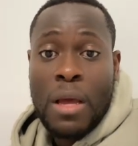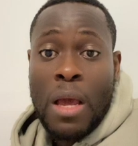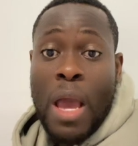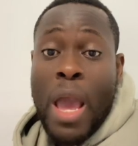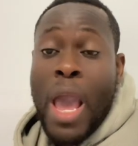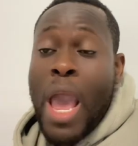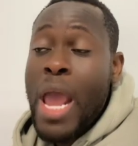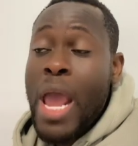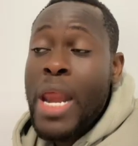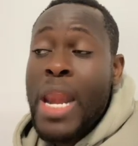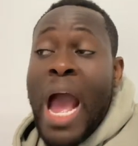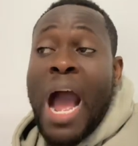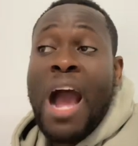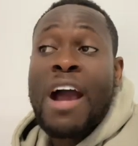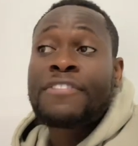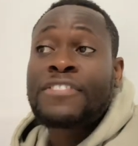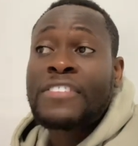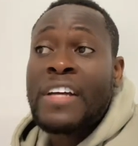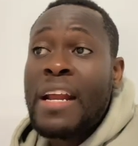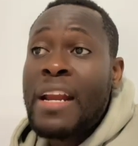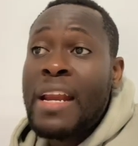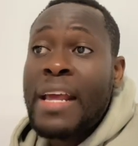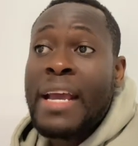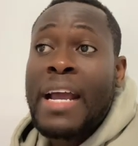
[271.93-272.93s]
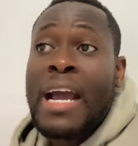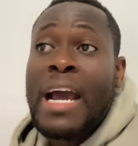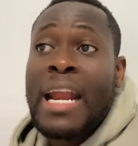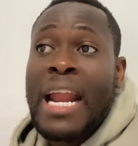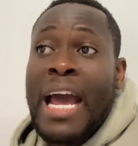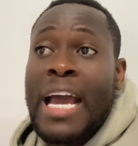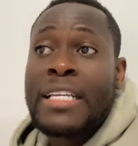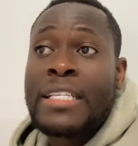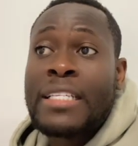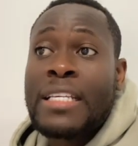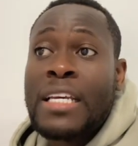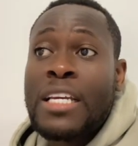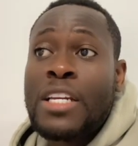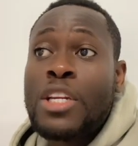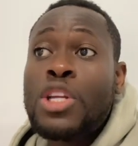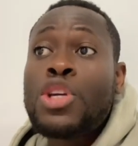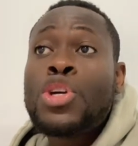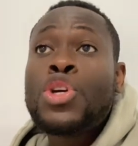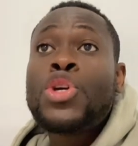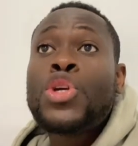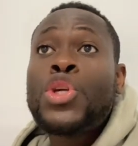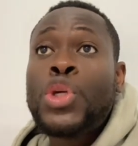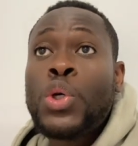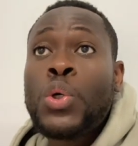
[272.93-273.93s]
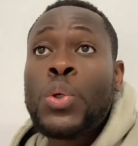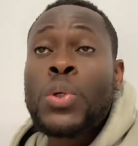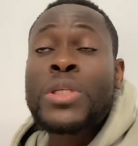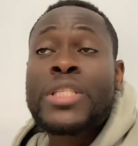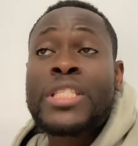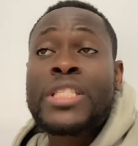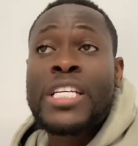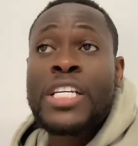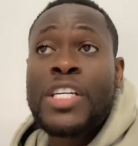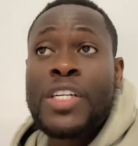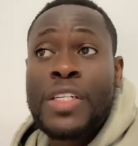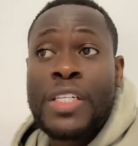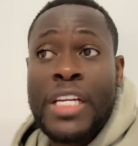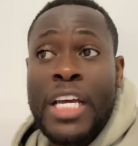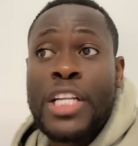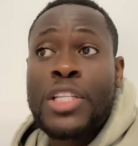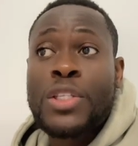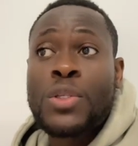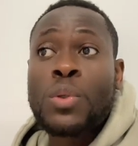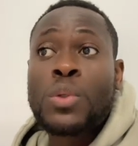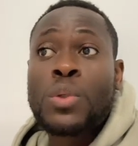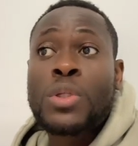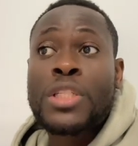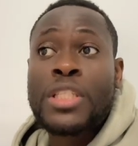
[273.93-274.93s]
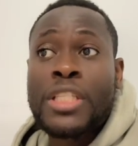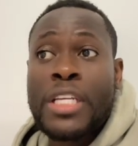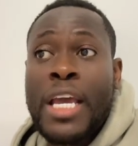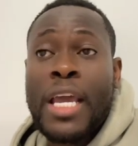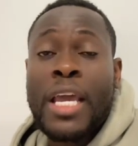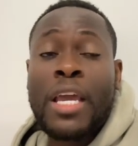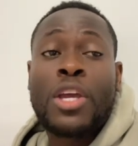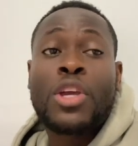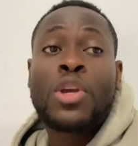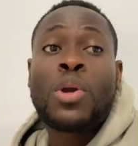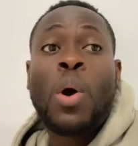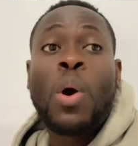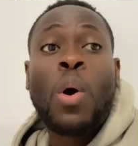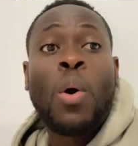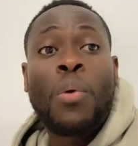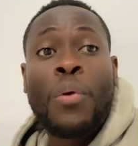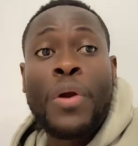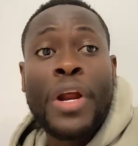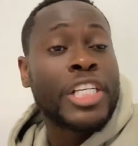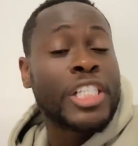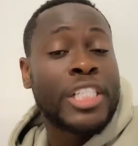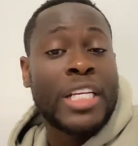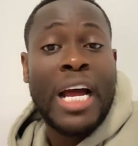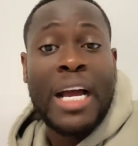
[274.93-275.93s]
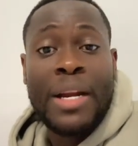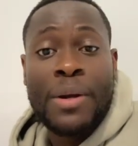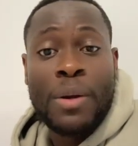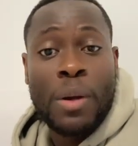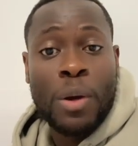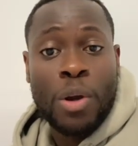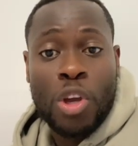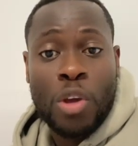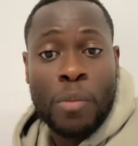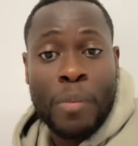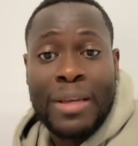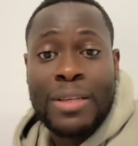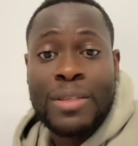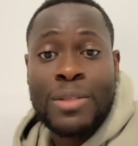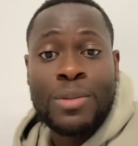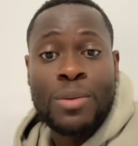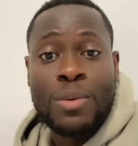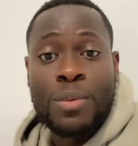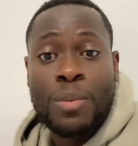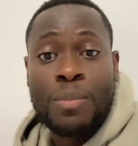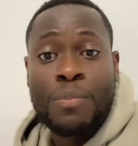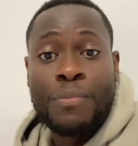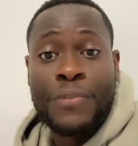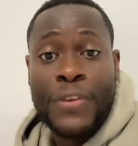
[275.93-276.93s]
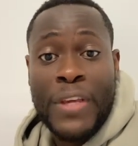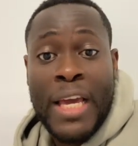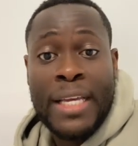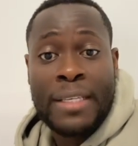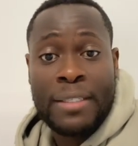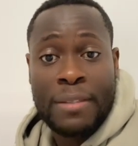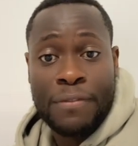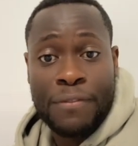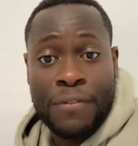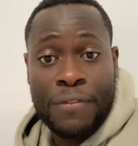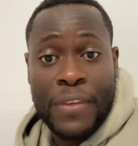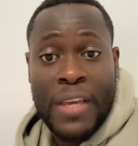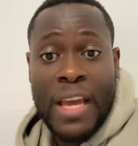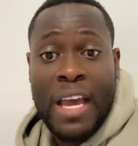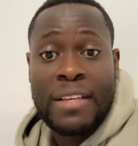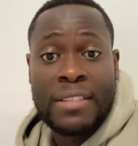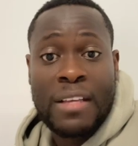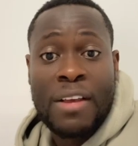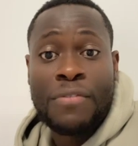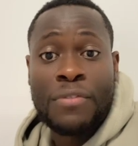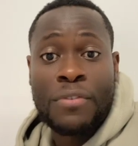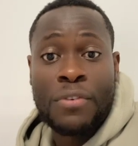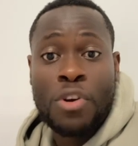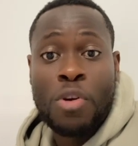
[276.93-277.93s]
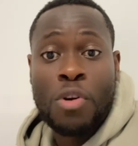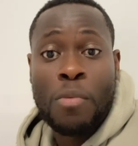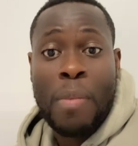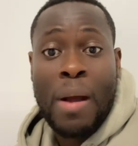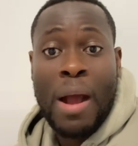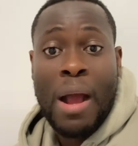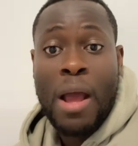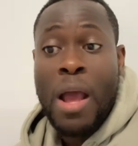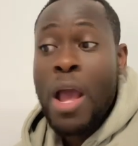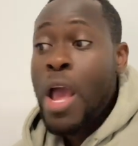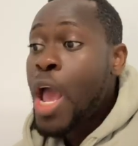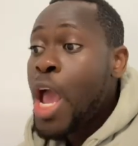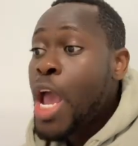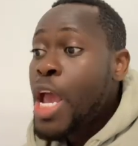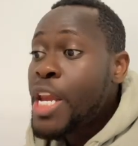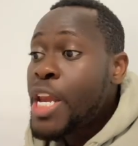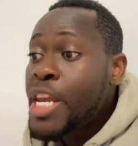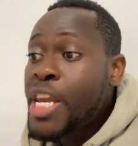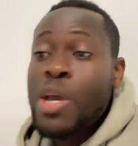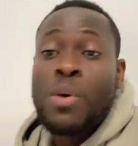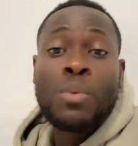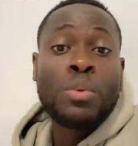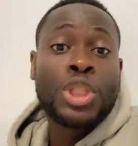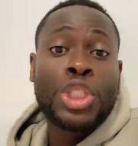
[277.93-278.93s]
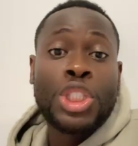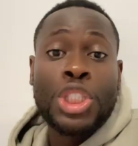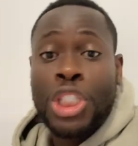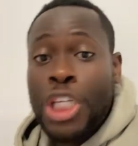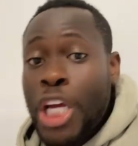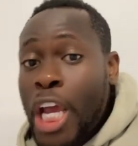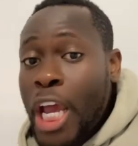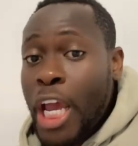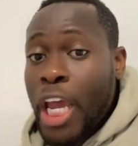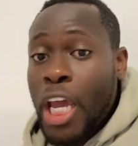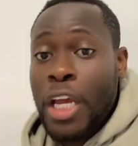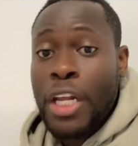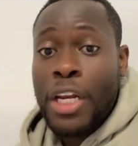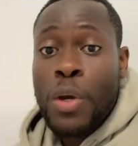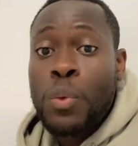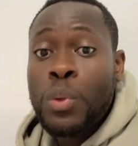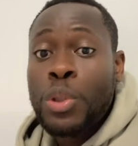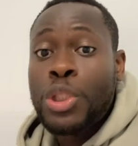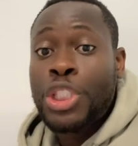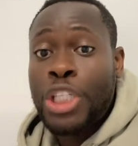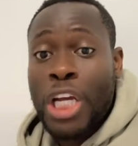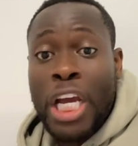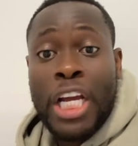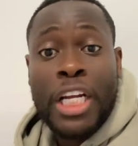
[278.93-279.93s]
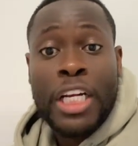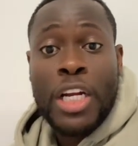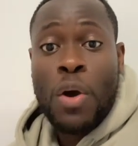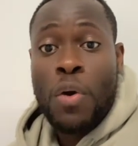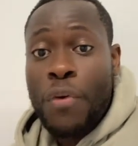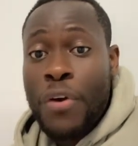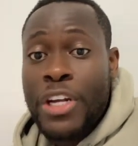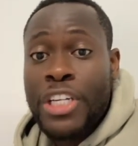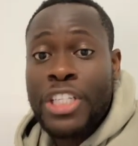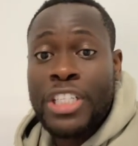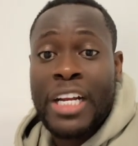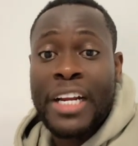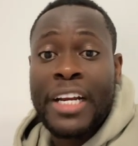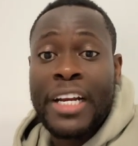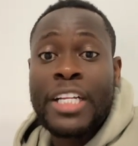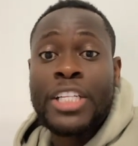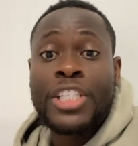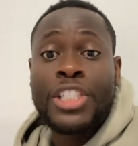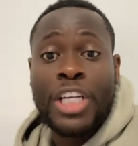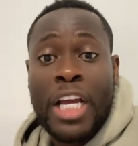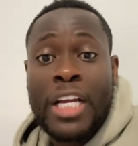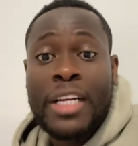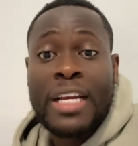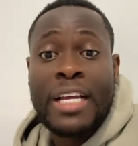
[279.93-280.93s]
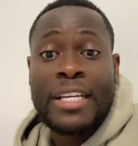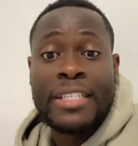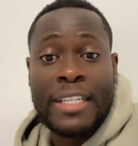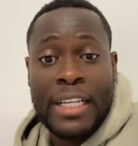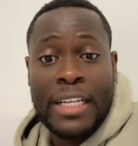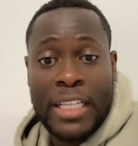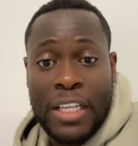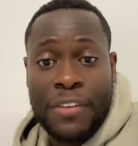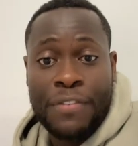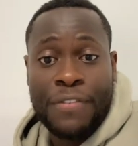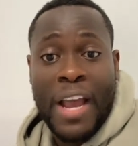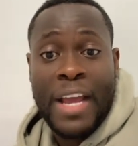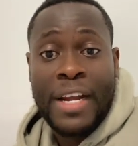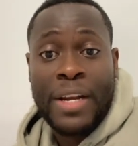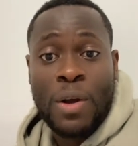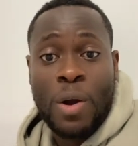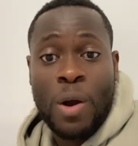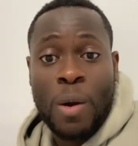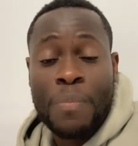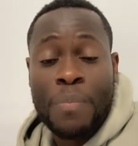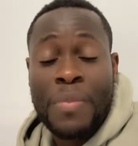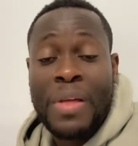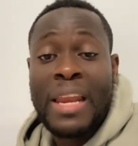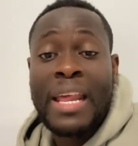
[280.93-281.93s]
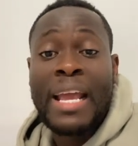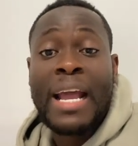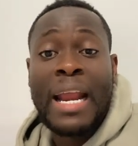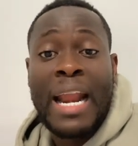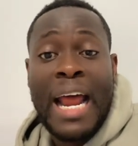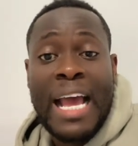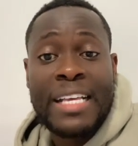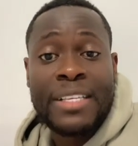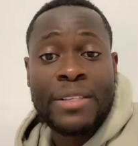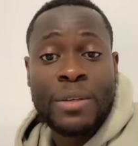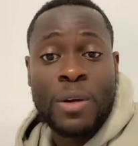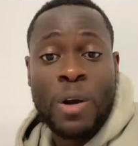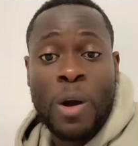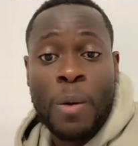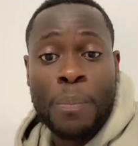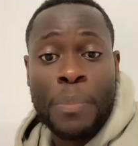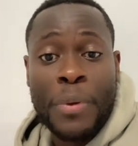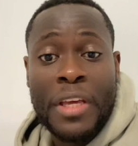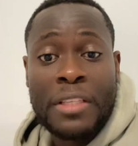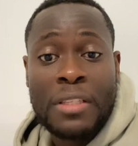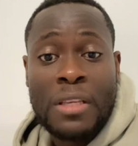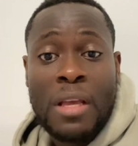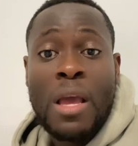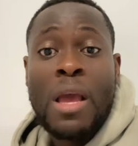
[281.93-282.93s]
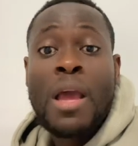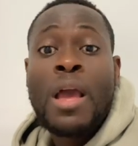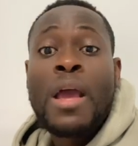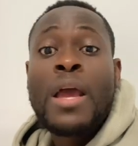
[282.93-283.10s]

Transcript: And after legalizing, you still need to take your original documents to VSF Global. They will check the original, they check the certified copy, the legalized copies.